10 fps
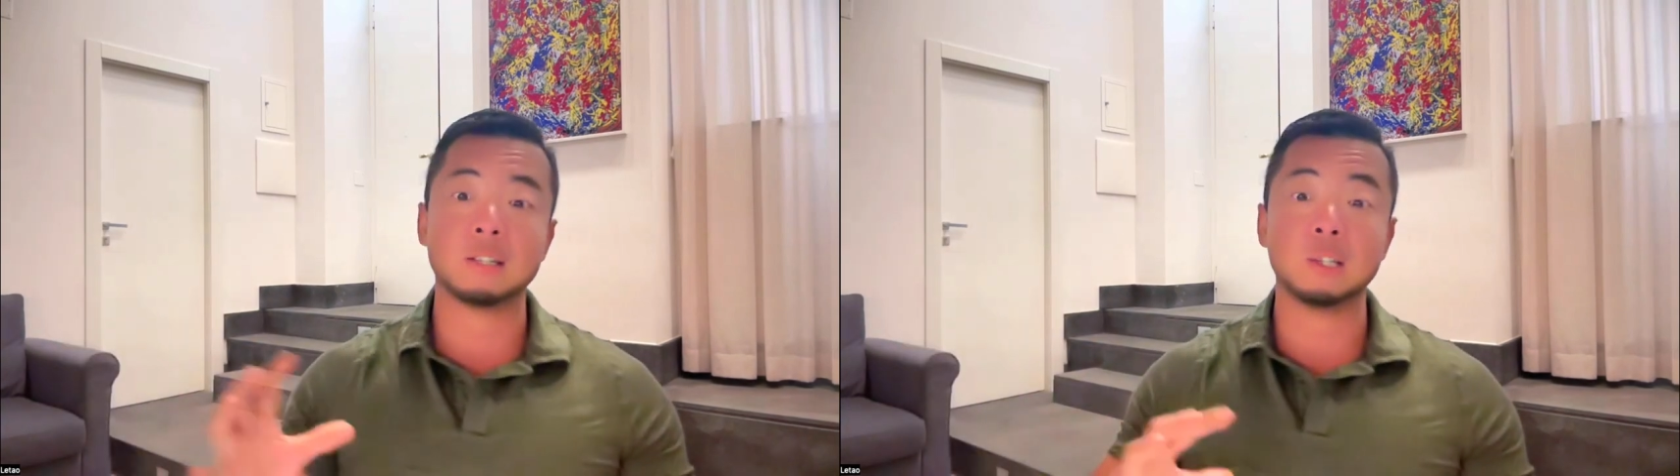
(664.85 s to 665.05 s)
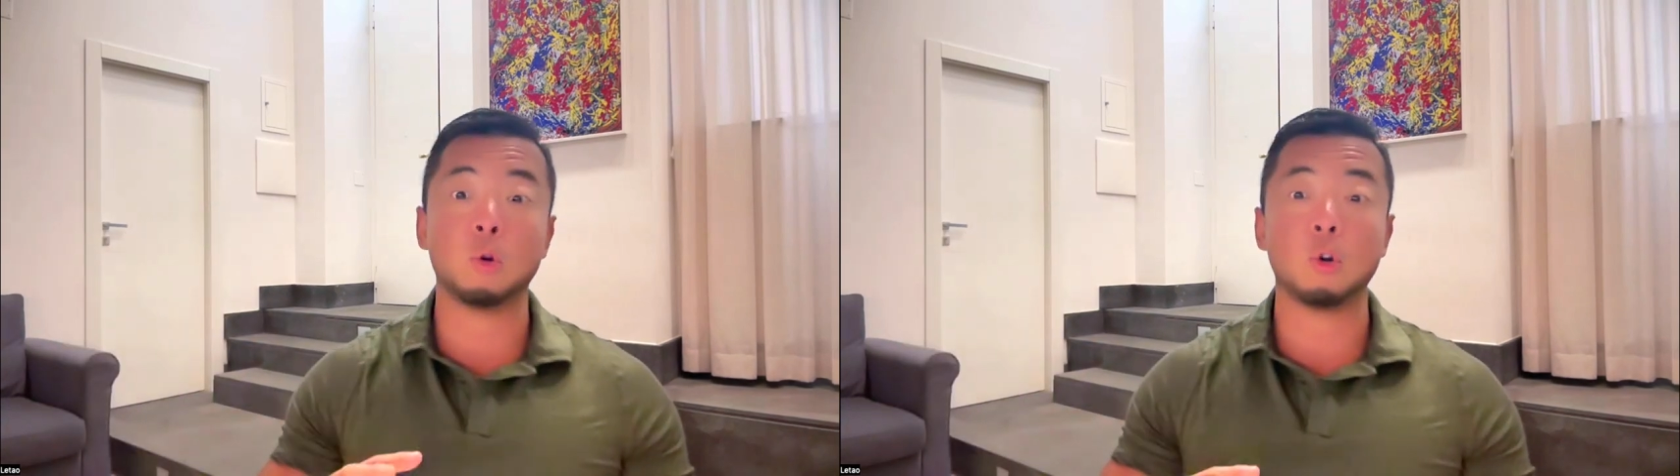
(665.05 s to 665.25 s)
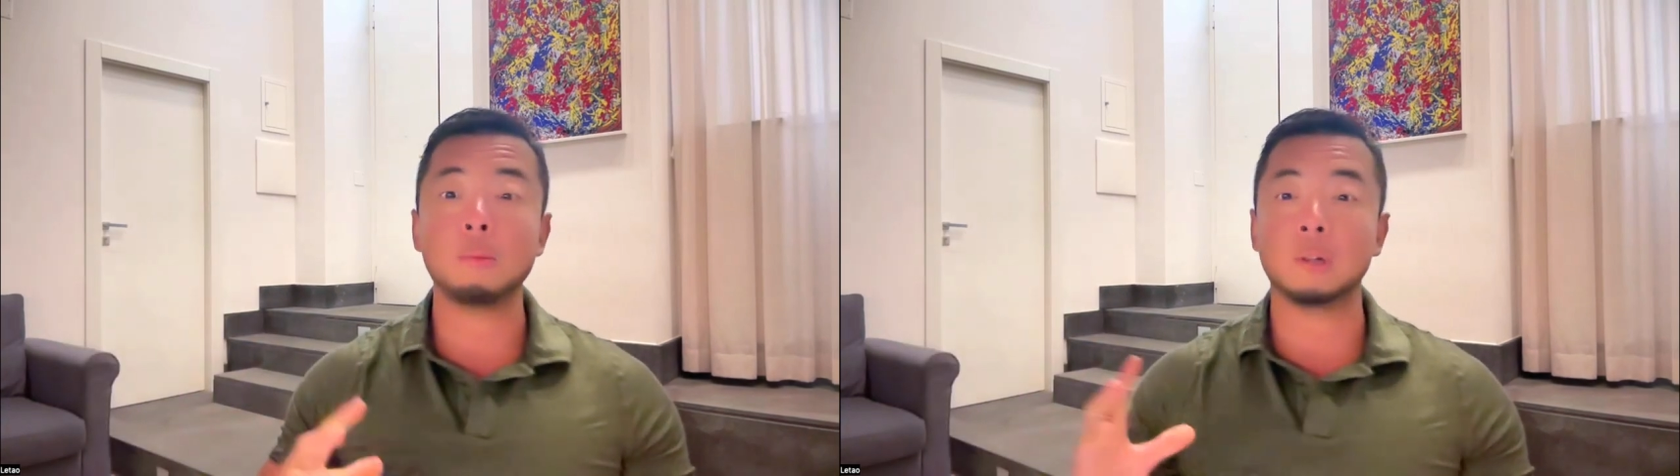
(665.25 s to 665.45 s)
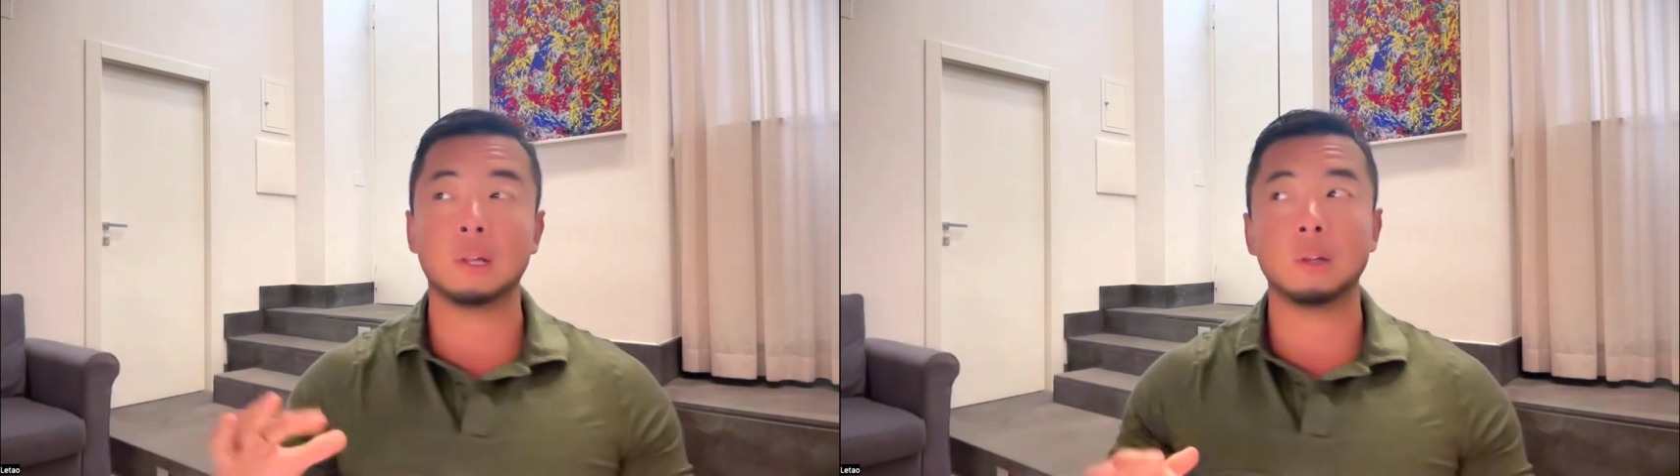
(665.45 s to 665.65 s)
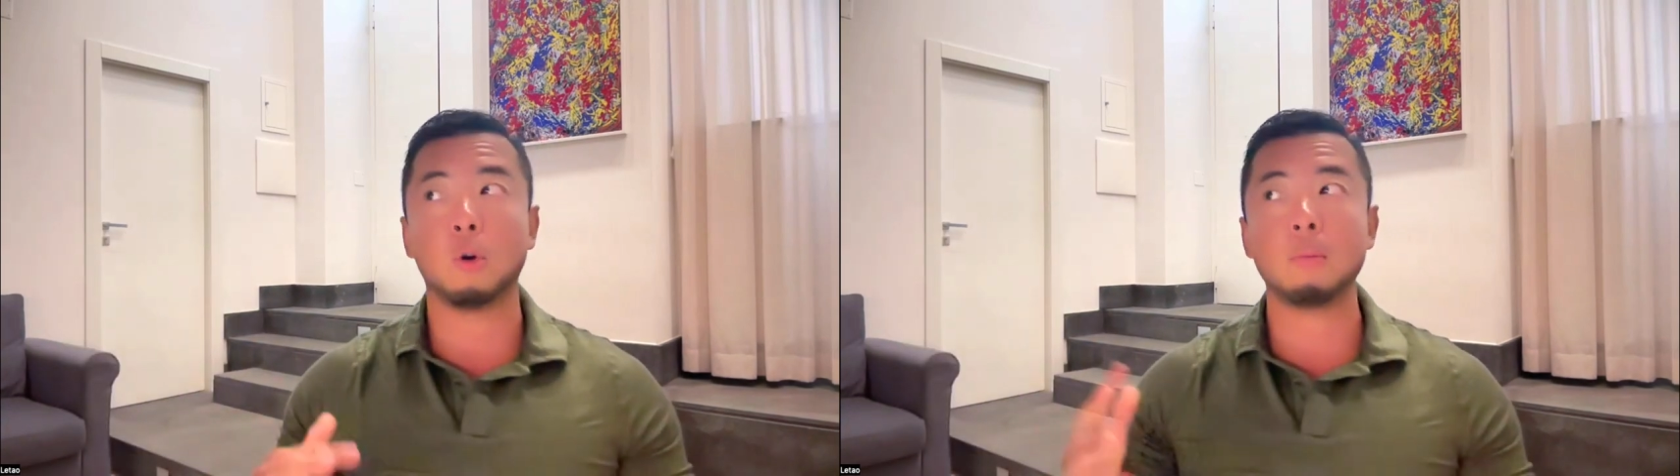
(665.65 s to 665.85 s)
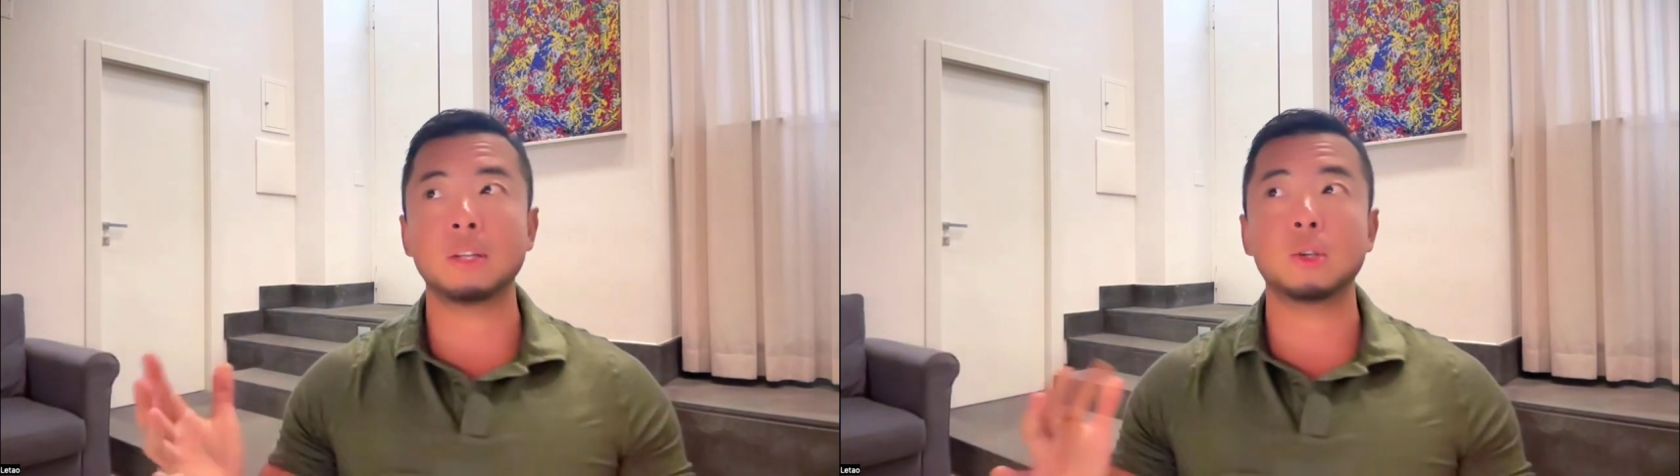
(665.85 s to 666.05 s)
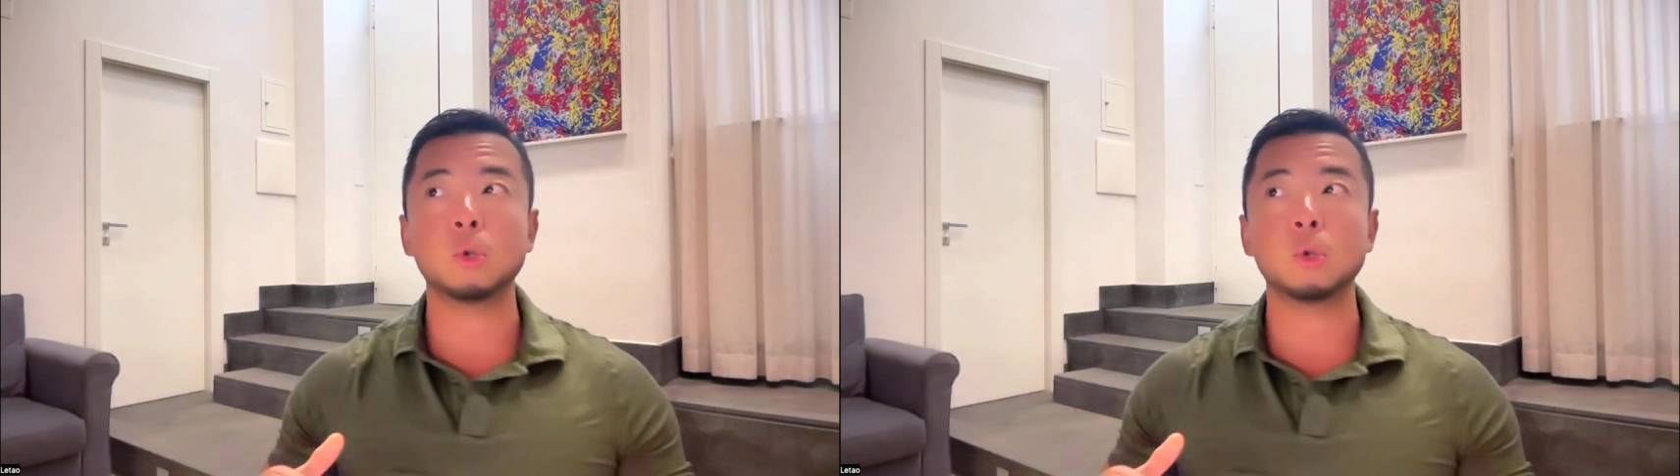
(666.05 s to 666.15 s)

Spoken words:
Because Lenormand,